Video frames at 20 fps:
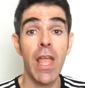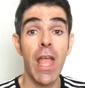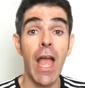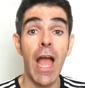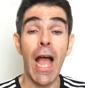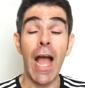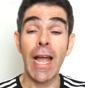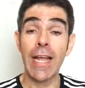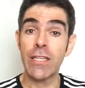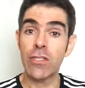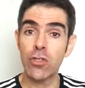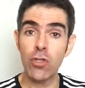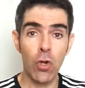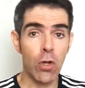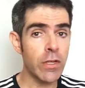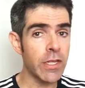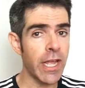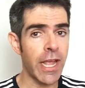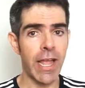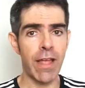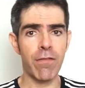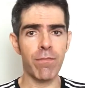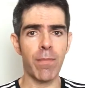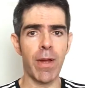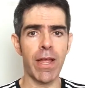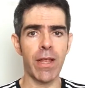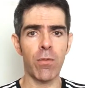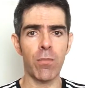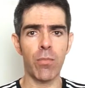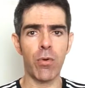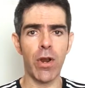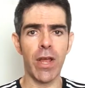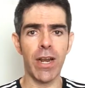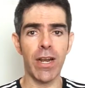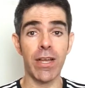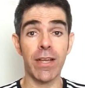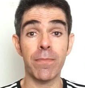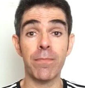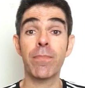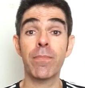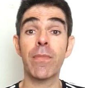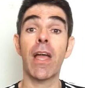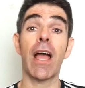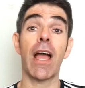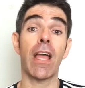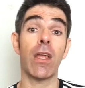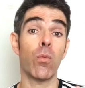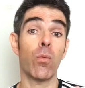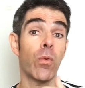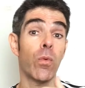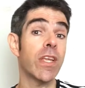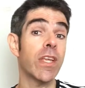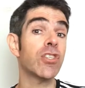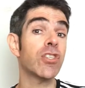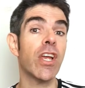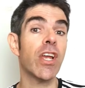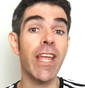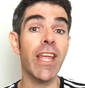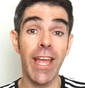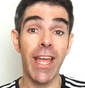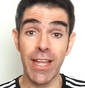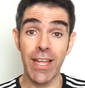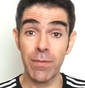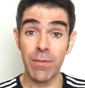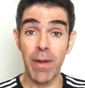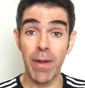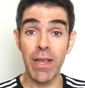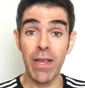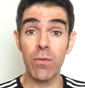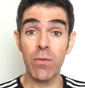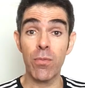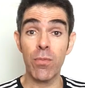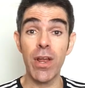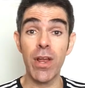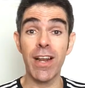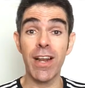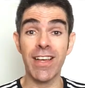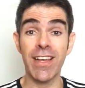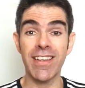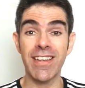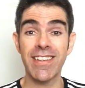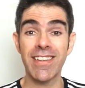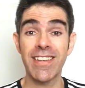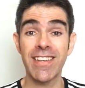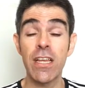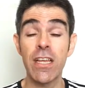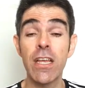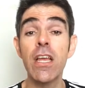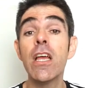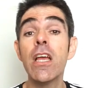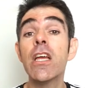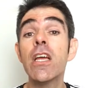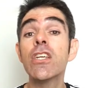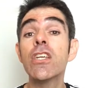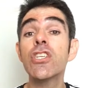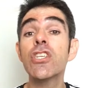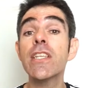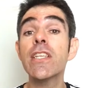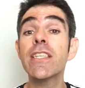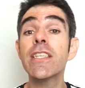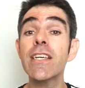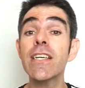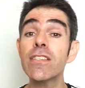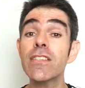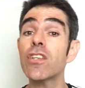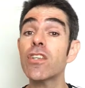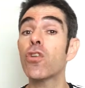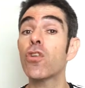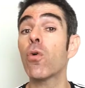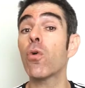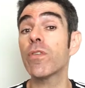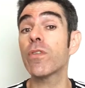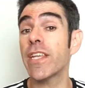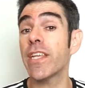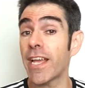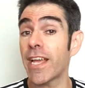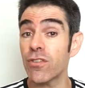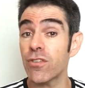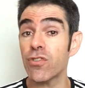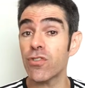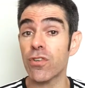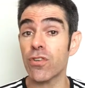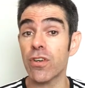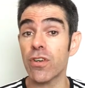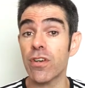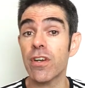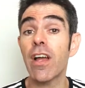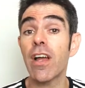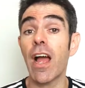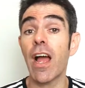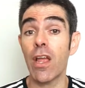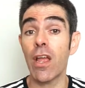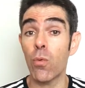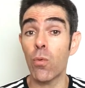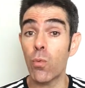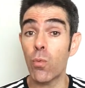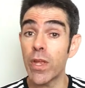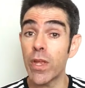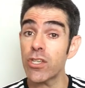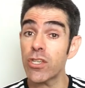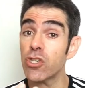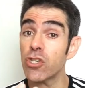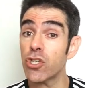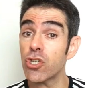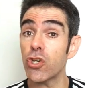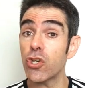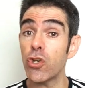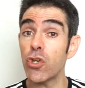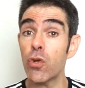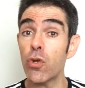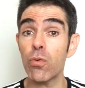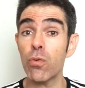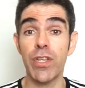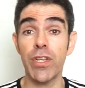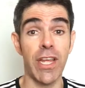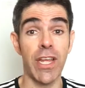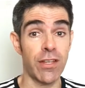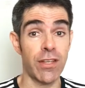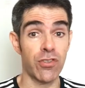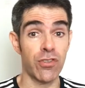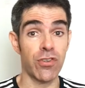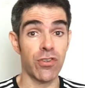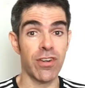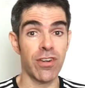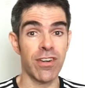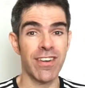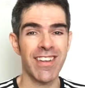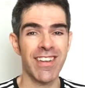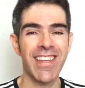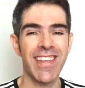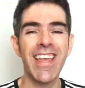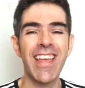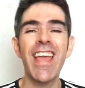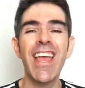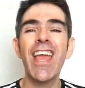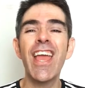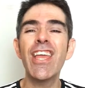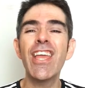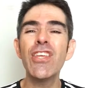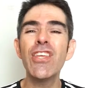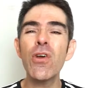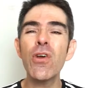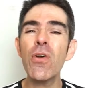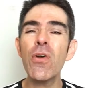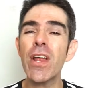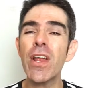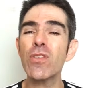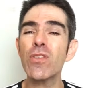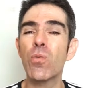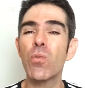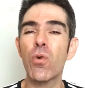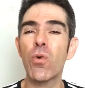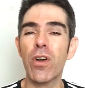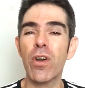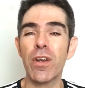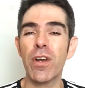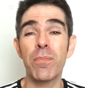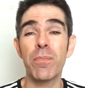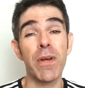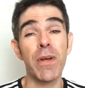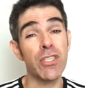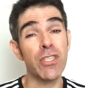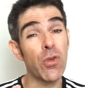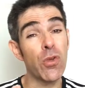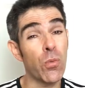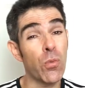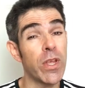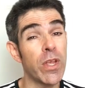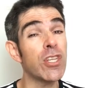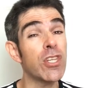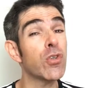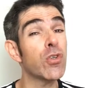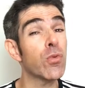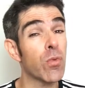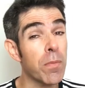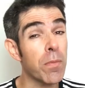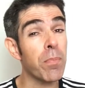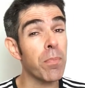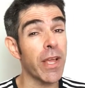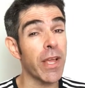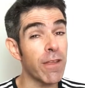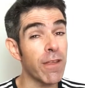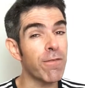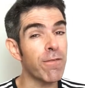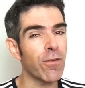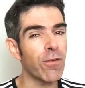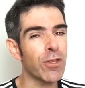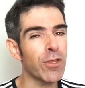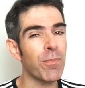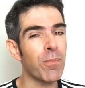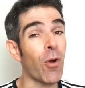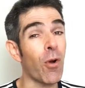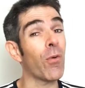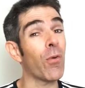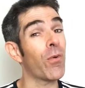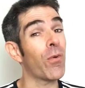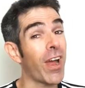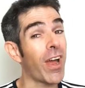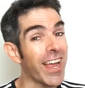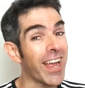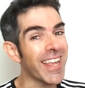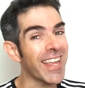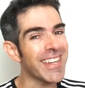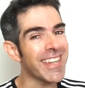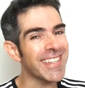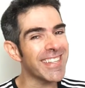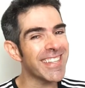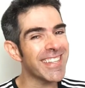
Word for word: I don't have my umbrella. I wish I had my umbrella. She doesn't know the answer. I wish she knew the answer. You're at work, but you wish you were playing football, right?